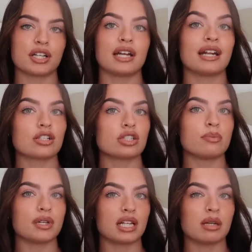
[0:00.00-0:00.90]
and actually
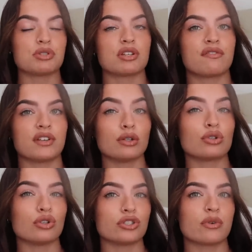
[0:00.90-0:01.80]
being able to feel
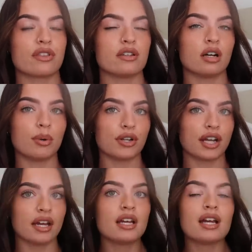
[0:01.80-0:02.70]
good within your
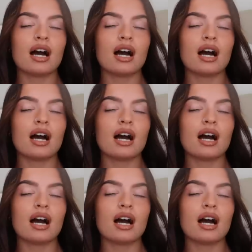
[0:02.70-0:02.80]
body.